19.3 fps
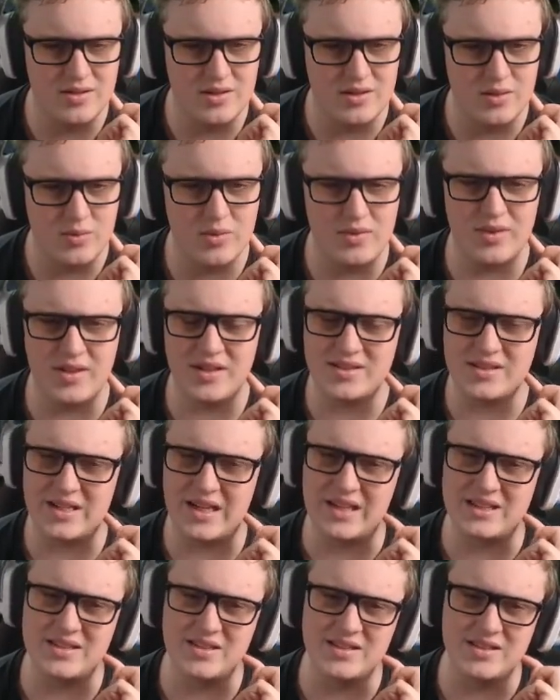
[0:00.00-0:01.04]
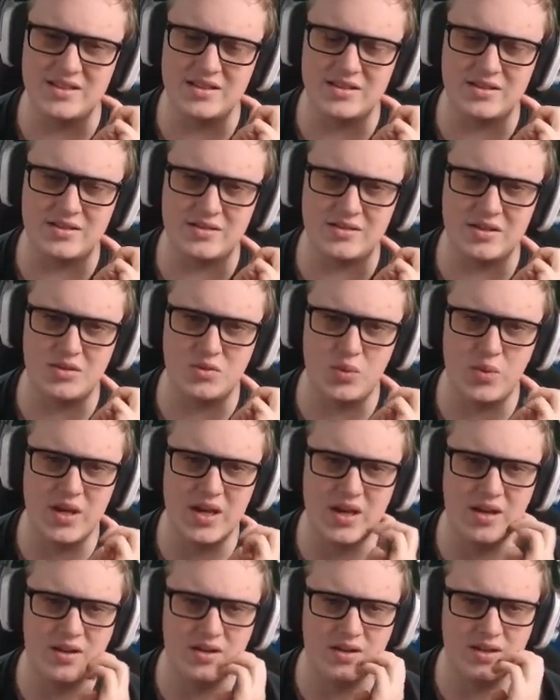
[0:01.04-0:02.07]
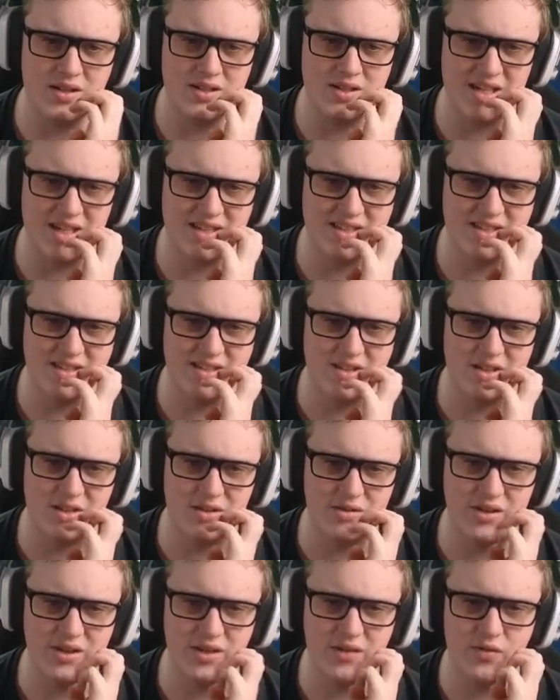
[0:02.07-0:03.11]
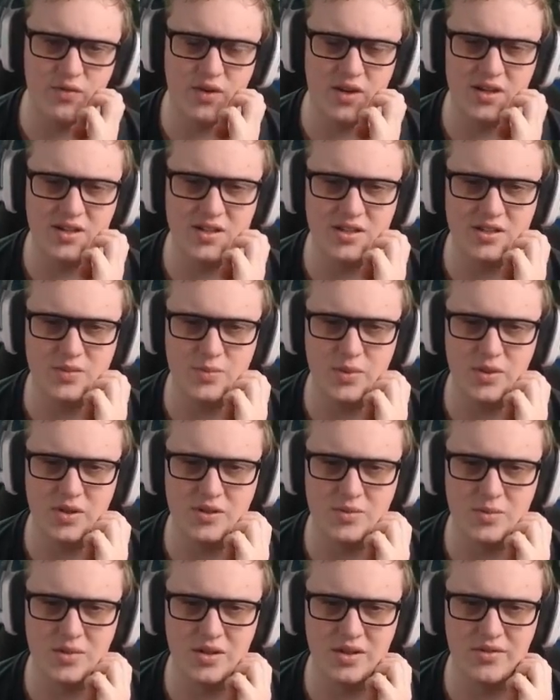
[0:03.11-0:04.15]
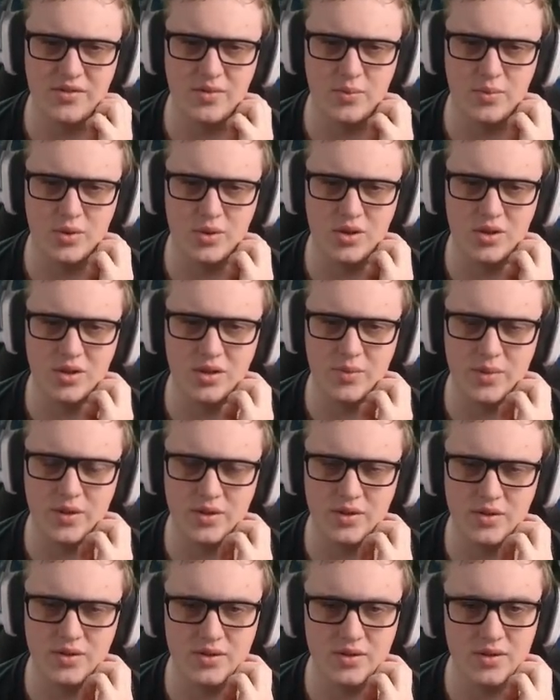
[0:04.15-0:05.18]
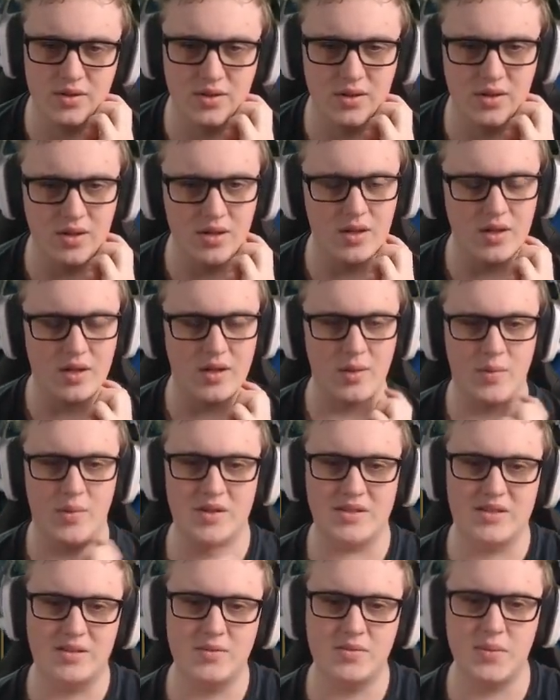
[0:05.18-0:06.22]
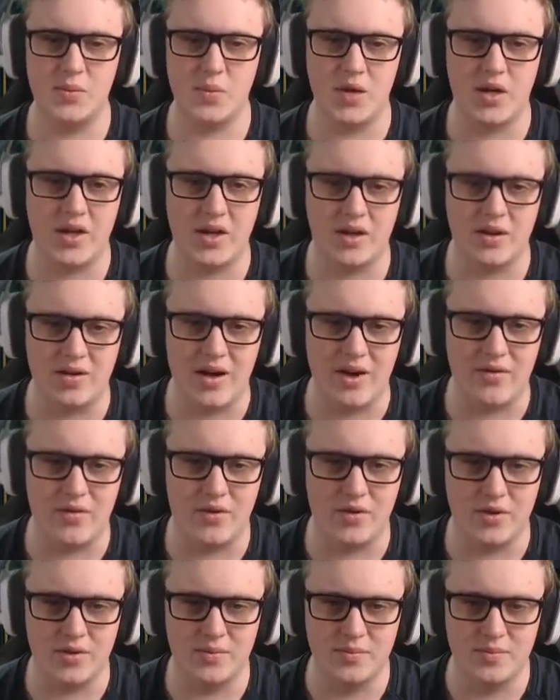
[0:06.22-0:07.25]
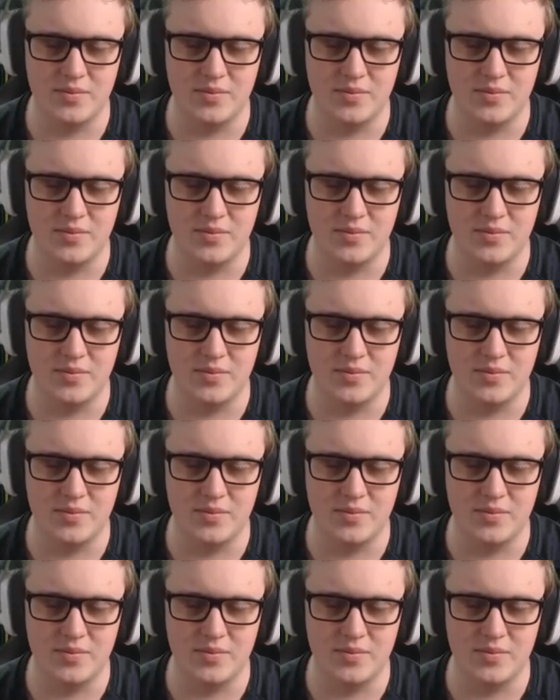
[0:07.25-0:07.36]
the assassins. It's weird. Assassins don't really fit into this build. It's more of a brawler build. But it seems to be working alright for them.